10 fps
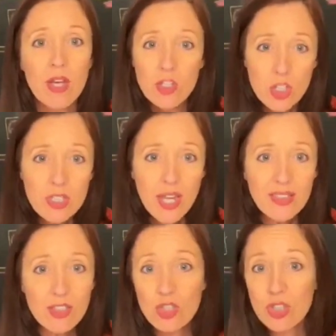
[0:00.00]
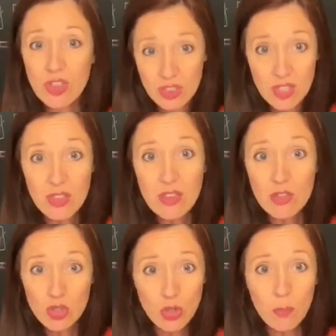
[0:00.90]
Just like this thin
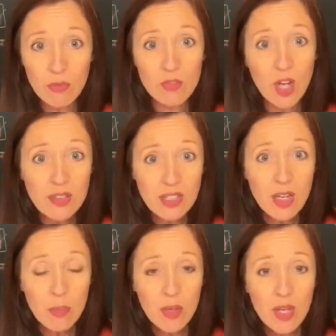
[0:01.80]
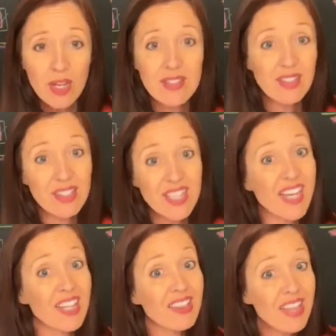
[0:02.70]
strip of duct tape is going to take a
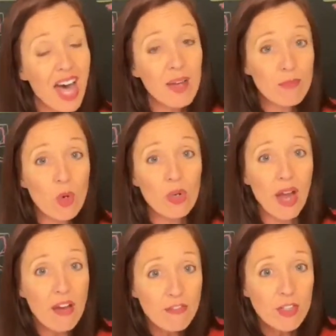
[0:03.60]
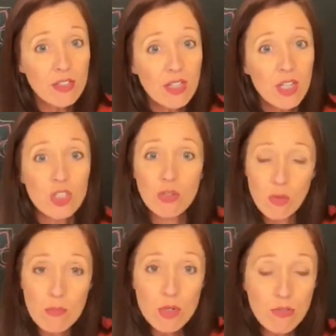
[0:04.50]
lot more effort to
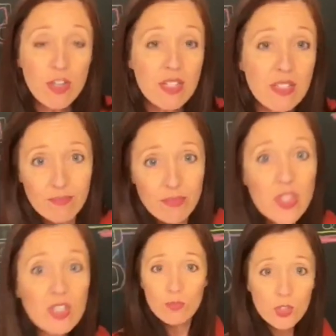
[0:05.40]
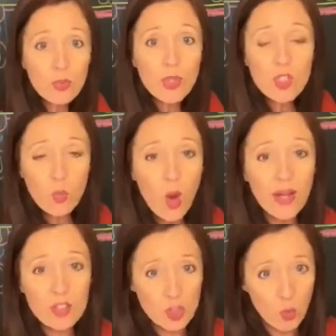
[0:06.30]
remove it, this 2-inch
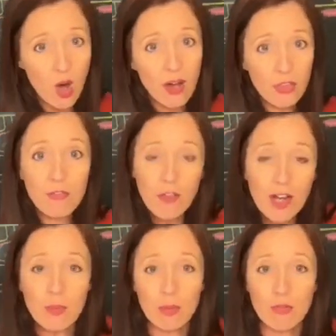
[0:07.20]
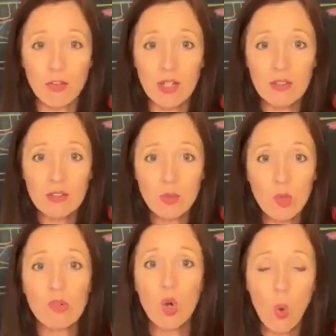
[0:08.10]
wide swath of fireproofing will
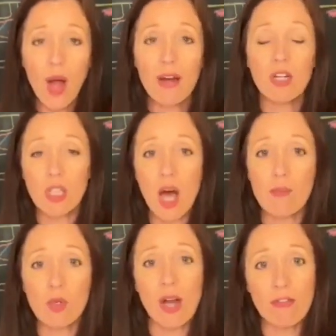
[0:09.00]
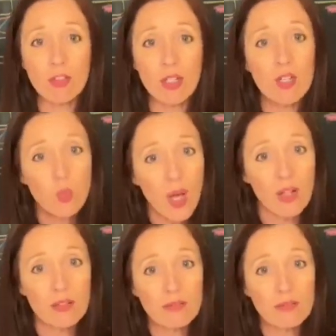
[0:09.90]
require a lot more effort as well.